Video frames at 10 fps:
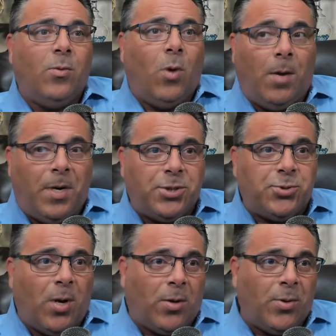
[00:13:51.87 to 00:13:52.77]
While everybody
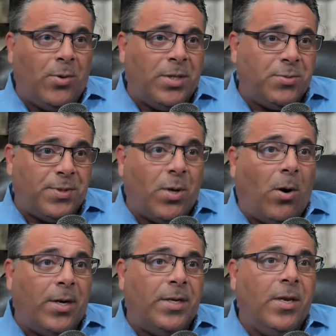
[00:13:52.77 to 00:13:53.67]
struggled on these
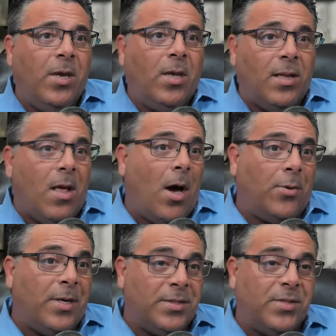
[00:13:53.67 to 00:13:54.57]
retarded
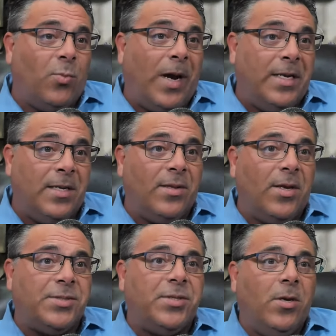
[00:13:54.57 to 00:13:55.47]
lotteries and waiting
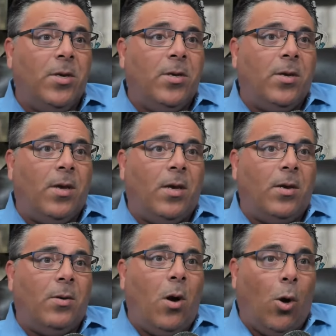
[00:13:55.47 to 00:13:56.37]
lists
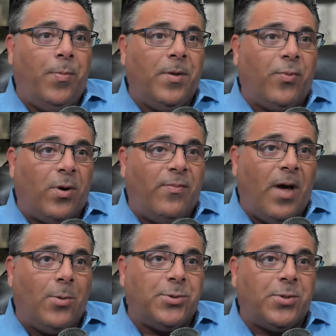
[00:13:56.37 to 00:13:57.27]
uh, hoping for a
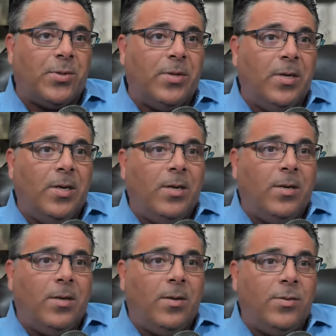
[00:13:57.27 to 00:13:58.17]
voucher
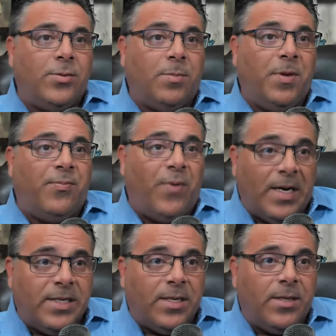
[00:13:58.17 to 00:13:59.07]
to be
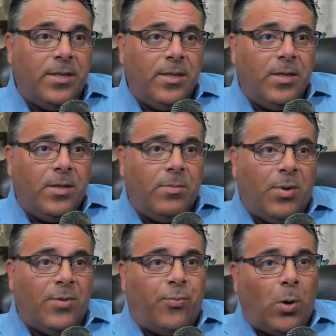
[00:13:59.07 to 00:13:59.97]
funded,
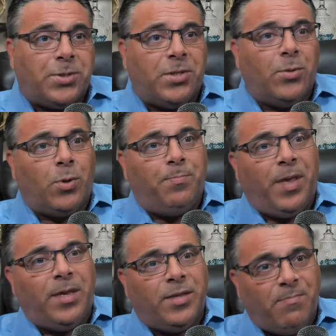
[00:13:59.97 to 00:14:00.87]
but unfortunately, we're
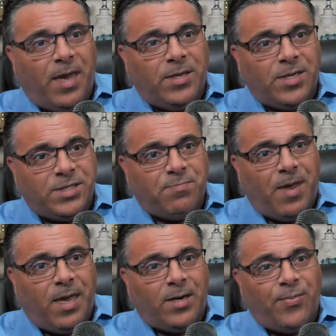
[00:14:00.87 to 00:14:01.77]
paying the maintenance
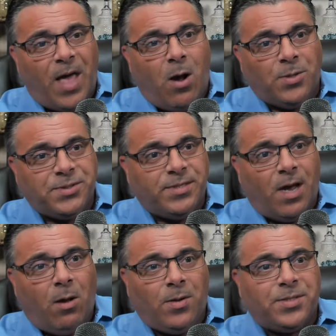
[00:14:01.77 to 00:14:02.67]
man a thousand
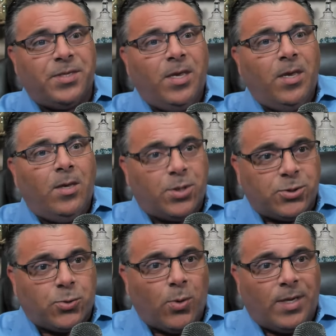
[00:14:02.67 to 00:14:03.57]
dollars to
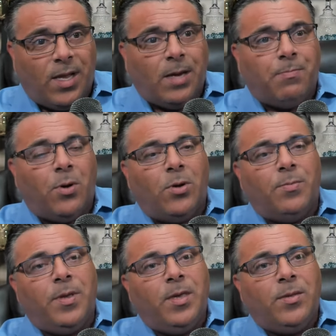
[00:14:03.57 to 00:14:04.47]
screw in a light bulb.